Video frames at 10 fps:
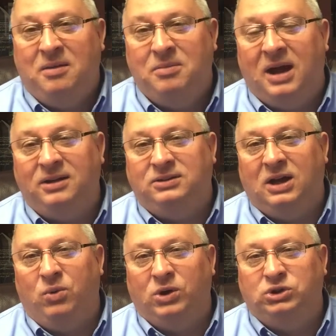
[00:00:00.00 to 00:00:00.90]
but
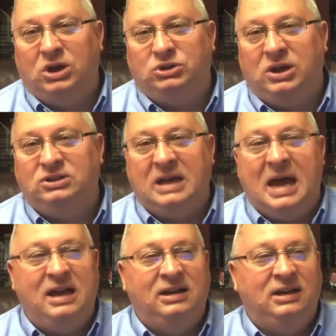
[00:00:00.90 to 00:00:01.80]
uh, we're just
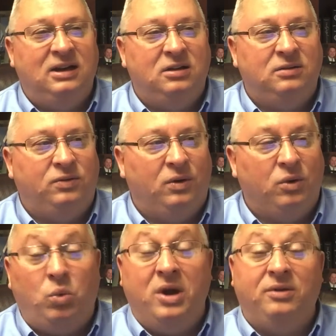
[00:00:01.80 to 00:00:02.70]
excited again for
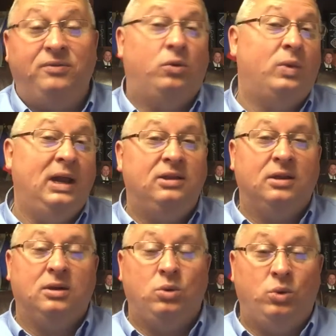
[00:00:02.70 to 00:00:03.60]
the wonderful week
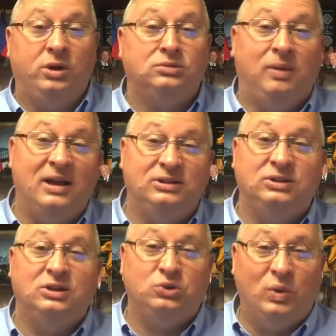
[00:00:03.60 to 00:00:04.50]
that the Lord has
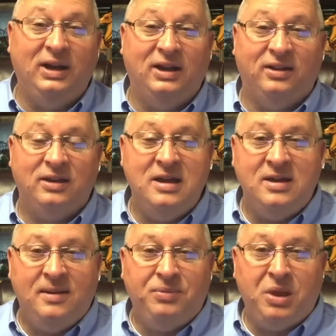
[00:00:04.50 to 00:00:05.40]
blessed us with.
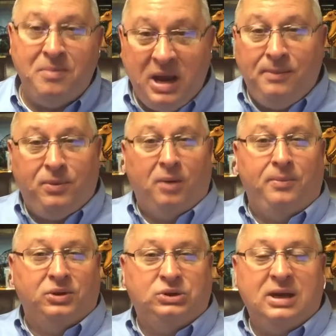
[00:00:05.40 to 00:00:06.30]
The main purpose
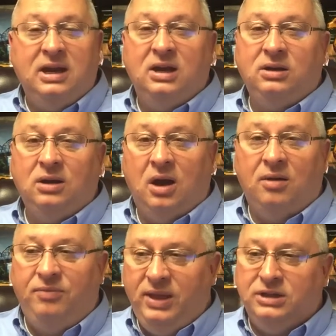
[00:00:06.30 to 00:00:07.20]
purpose again
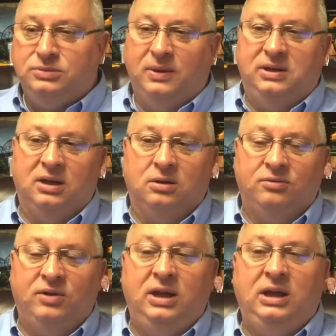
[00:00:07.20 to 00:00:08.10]
of this
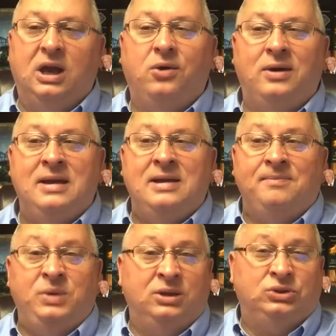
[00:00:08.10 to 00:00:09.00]
particular video
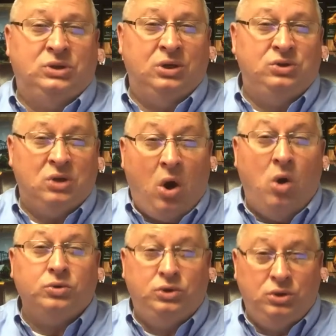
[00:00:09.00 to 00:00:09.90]
is to
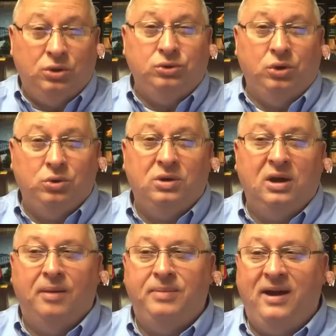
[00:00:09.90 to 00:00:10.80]
talk to you
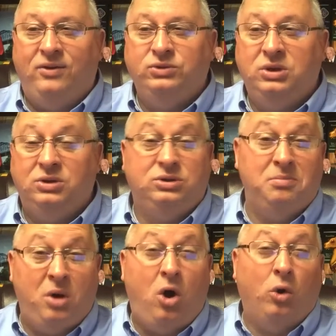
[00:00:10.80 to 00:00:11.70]
about
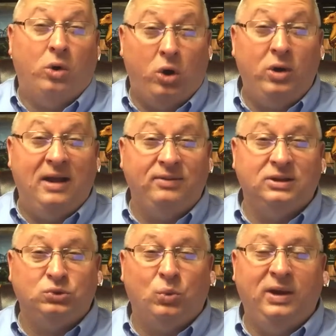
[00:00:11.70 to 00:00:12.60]
tomorrow and
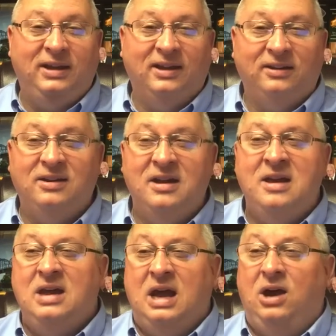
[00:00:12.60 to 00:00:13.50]
this weekend.
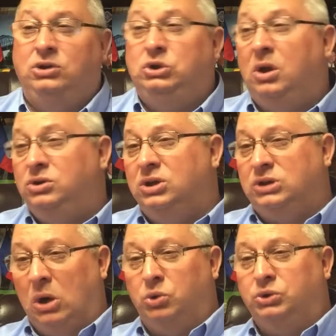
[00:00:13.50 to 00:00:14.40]
Our church
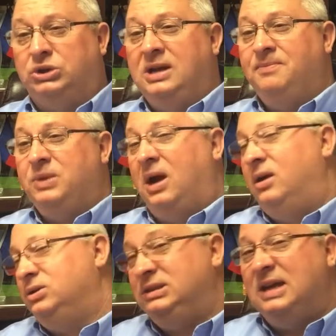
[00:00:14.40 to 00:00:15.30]
is hosting
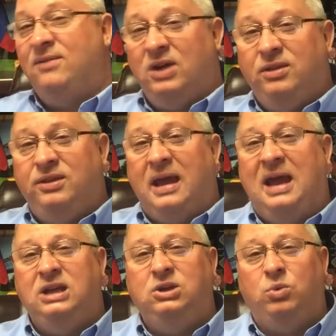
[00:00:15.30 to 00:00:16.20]
our seventh
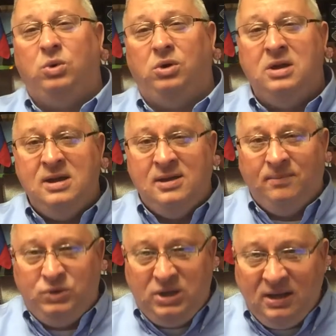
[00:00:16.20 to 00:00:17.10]
annual
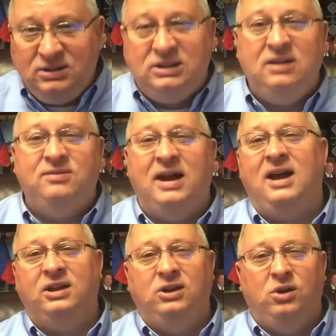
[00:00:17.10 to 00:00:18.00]
Tennessee
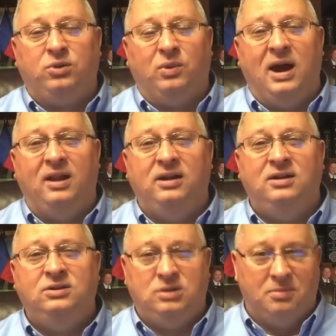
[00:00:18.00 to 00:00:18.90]
Valley Youth
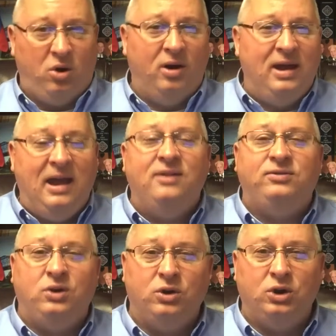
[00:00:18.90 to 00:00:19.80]
Rally tomorrow
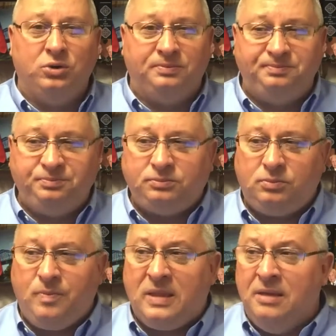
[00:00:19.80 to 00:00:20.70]
afternoon.
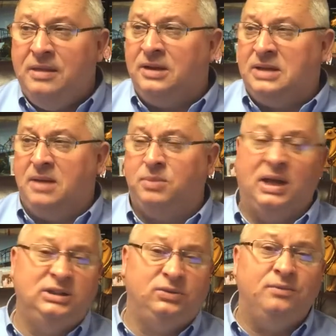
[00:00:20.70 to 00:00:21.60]
That'll take
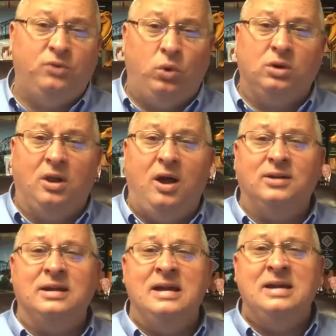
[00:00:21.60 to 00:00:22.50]
place from 4
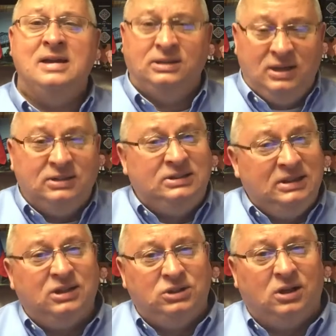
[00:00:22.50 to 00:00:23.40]
o'clock to
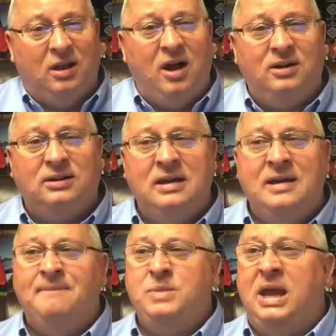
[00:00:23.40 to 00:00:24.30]
6 o'clock
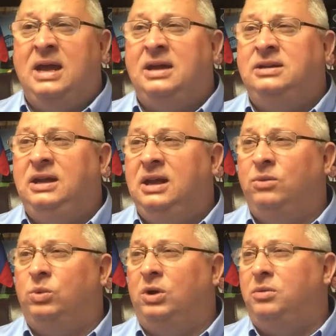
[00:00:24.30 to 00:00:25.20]
and
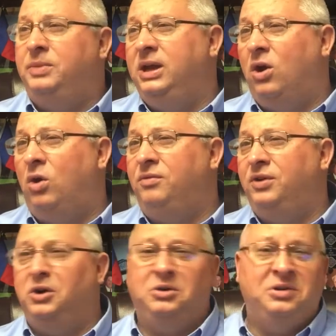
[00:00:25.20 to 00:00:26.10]
it will be
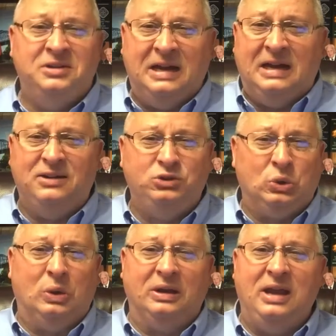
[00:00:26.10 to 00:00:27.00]
over uh,
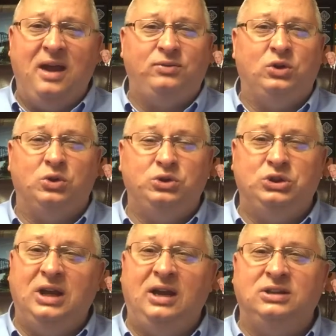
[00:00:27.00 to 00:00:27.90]
shortly after
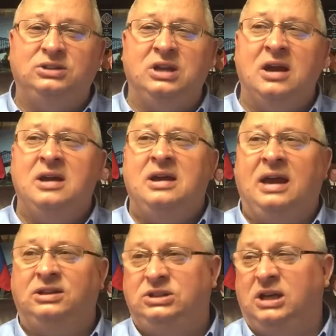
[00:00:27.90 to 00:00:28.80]
6.
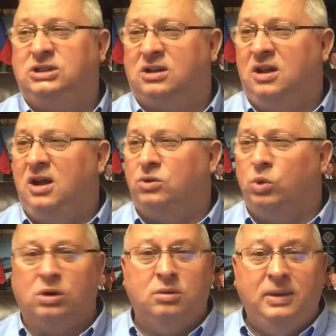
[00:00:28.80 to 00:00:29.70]
At 6 o'clock,
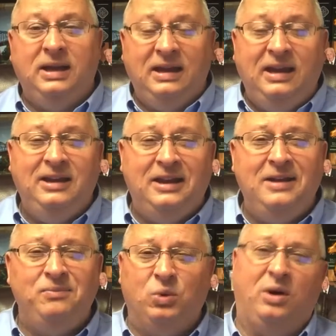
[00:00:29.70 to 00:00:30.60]
we're going to be
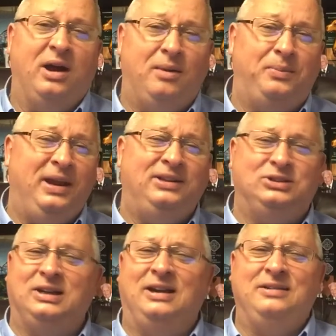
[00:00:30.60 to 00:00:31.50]
eating. We'll have
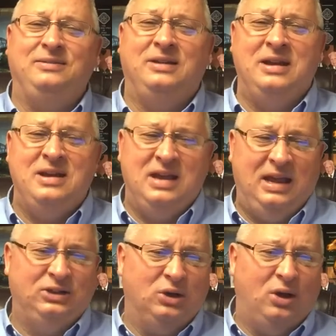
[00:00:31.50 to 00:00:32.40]
pizza and, and